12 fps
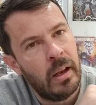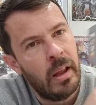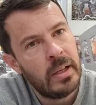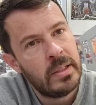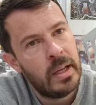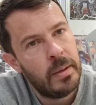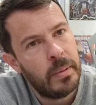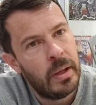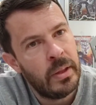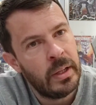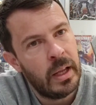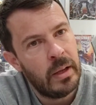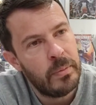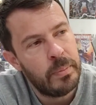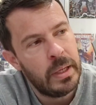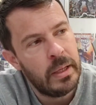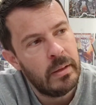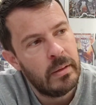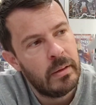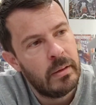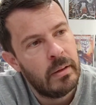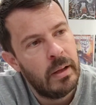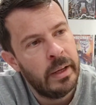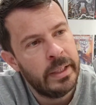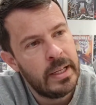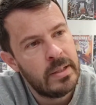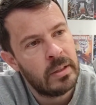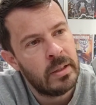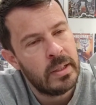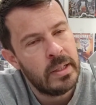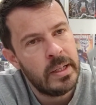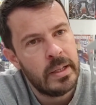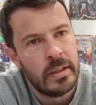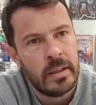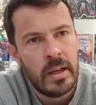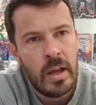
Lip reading: lighter. I think that would be a nice idea.